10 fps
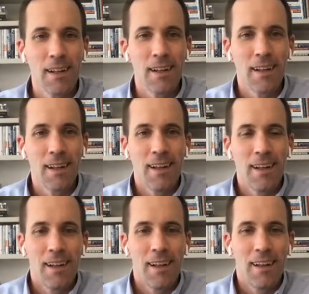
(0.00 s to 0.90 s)

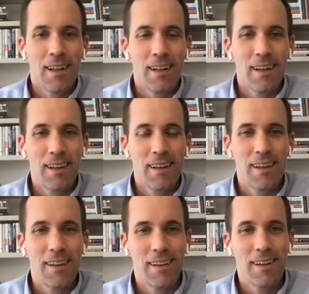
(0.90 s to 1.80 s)

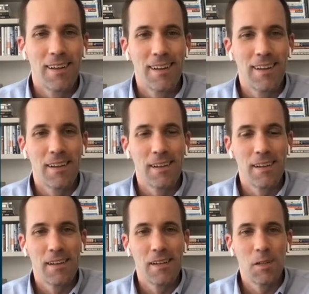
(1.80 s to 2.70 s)

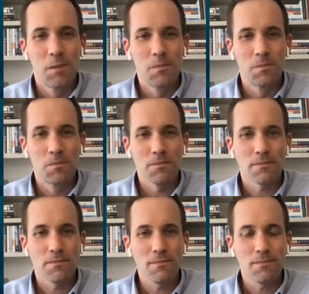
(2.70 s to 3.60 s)

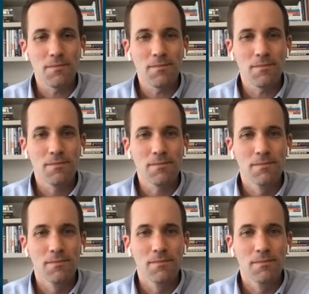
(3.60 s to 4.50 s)

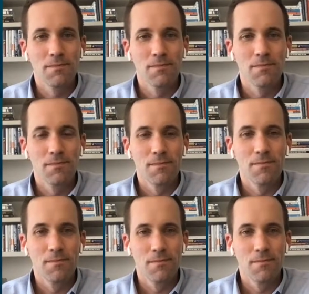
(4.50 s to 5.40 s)

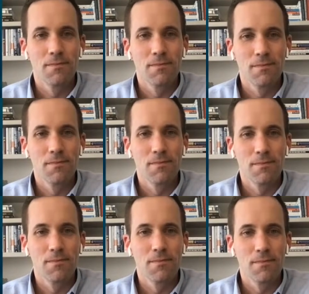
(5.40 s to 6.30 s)

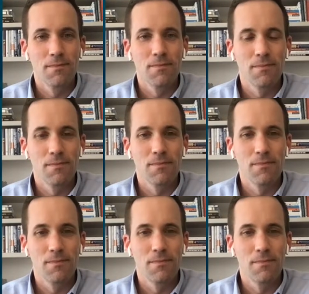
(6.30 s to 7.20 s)

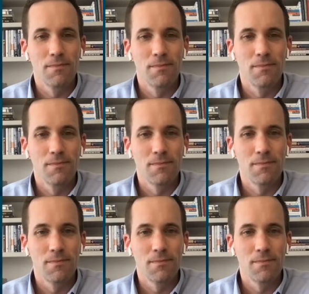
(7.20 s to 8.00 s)
(not speaking)